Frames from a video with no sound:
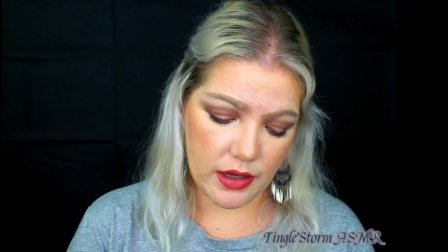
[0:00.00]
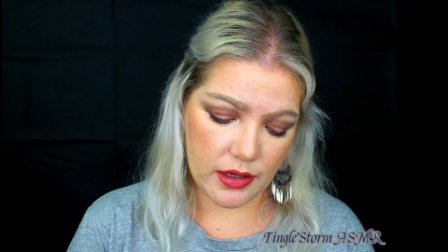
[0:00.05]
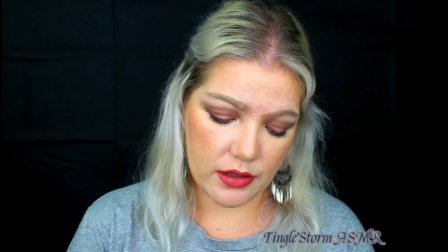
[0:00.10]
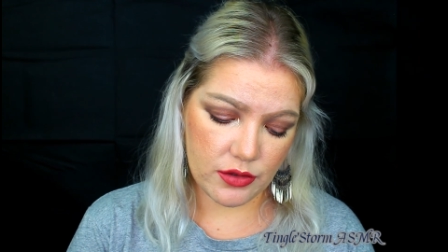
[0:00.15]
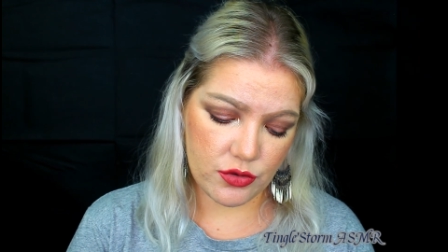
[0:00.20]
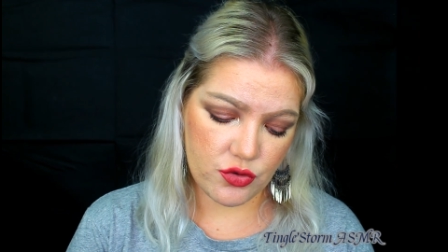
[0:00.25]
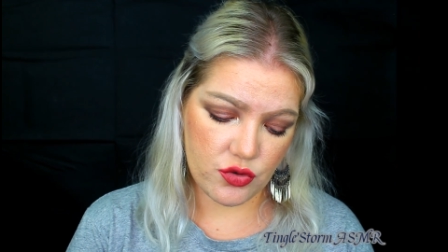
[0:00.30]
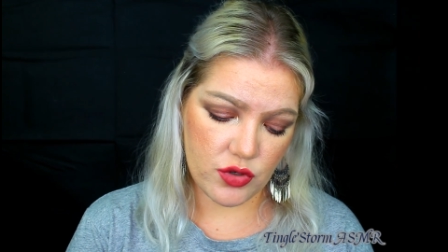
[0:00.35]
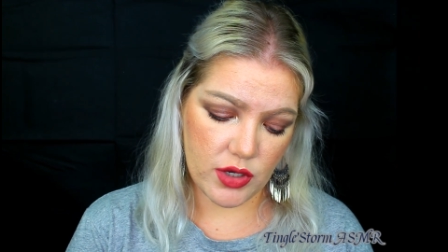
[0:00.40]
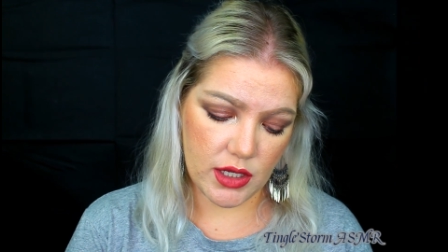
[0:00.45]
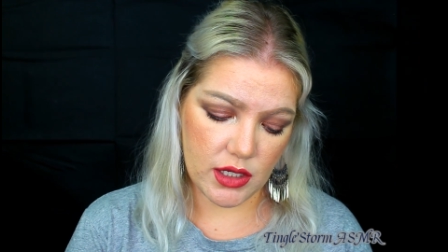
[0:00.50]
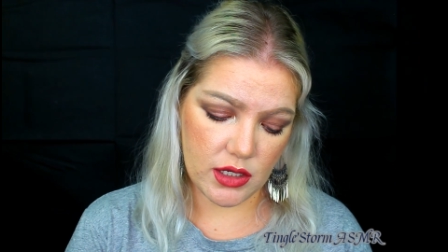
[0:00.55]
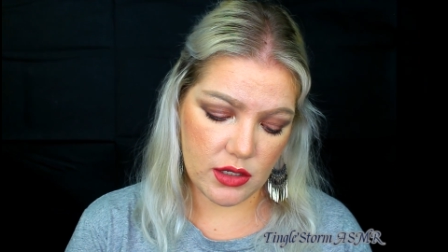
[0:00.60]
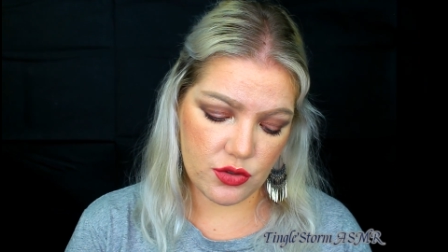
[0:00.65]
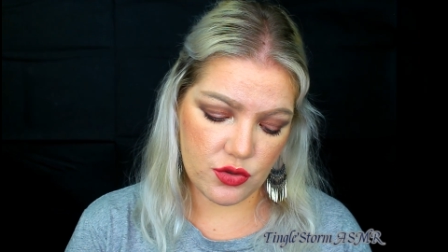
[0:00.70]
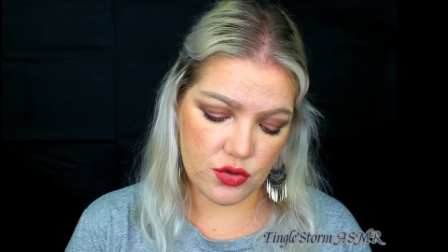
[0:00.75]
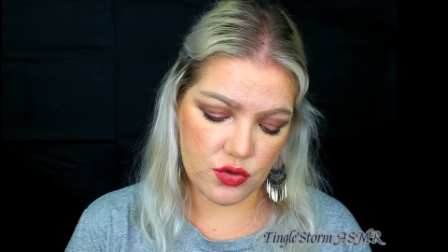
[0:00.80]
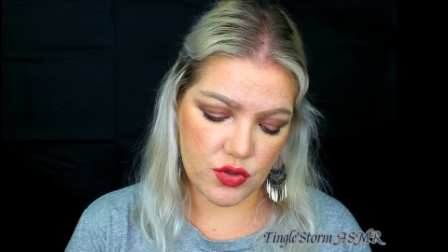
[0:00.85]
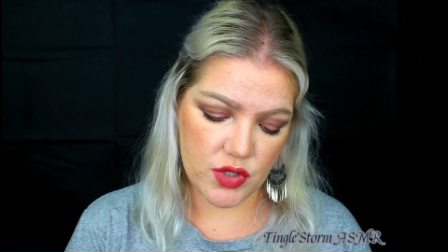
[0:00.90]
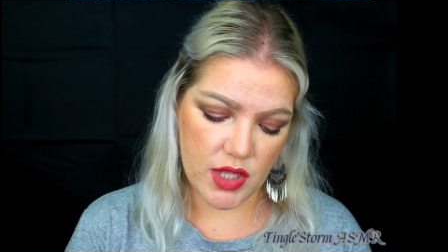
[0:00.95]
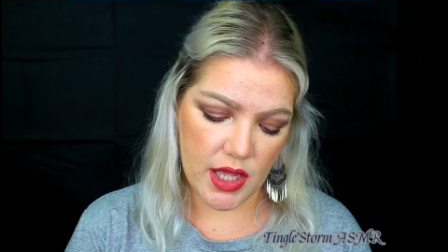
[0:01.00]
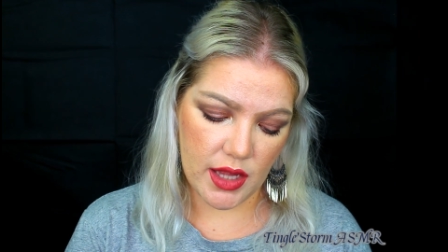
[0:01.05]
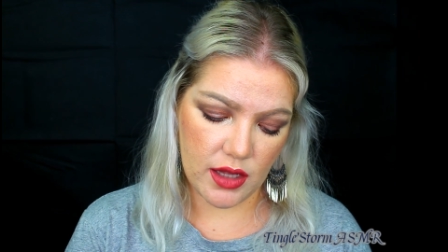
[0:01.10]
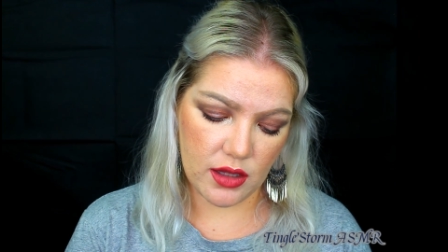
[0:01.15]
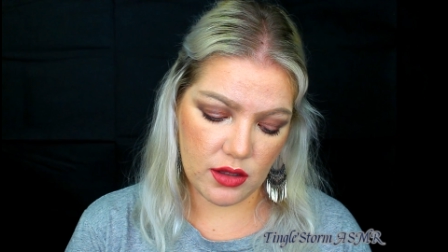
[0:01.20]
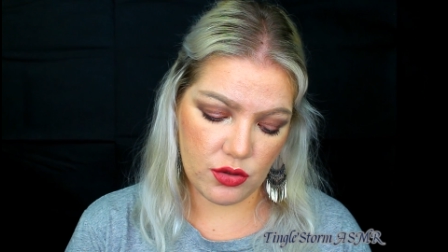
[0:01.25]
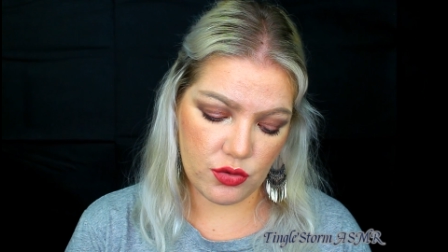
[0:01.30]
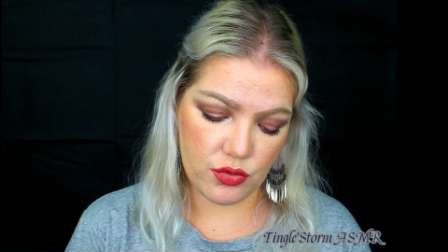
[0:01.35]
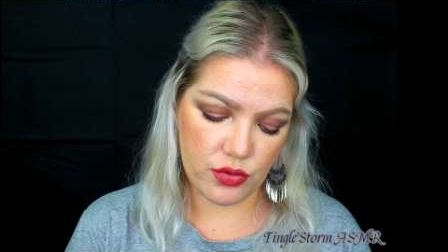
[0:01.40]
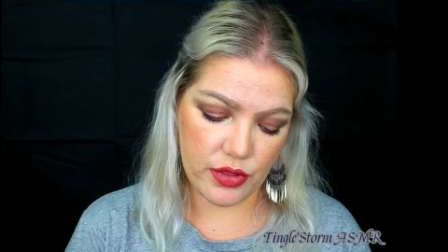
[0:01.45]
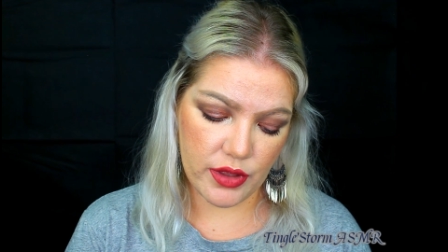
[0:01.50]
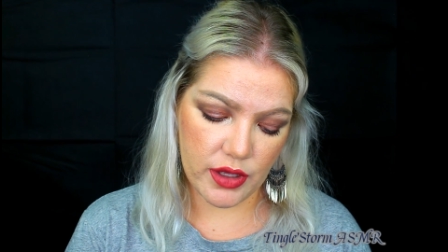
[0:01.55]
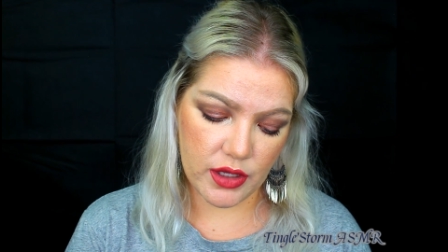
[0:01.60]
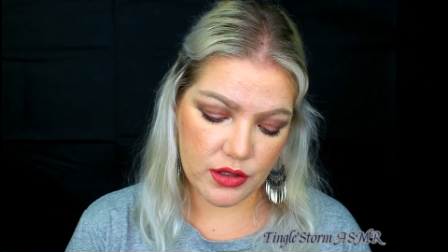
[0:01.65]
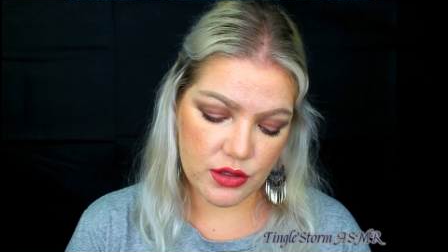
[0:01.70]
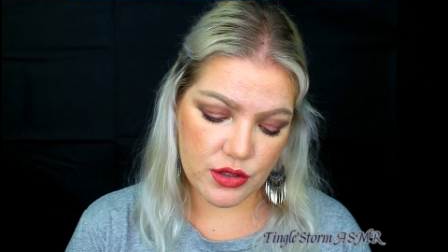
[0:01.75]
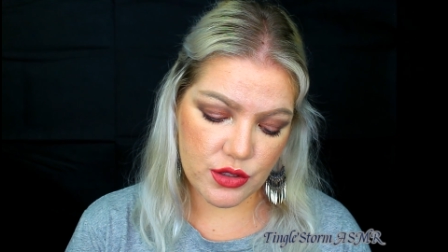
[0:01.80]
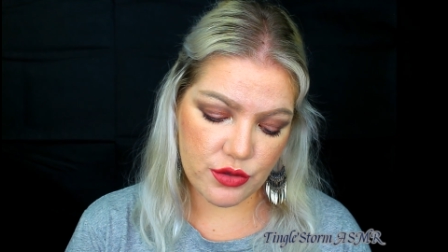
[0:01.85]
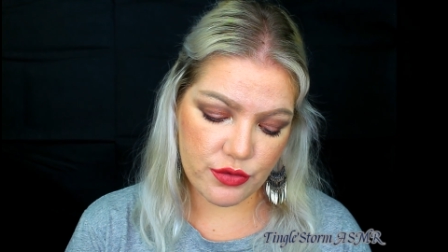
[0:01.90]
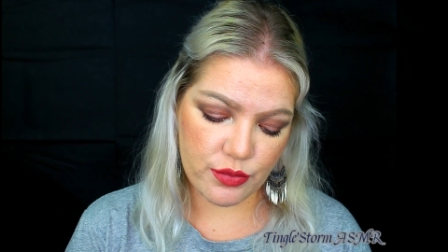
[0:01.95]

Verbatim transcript: I tried to tell you things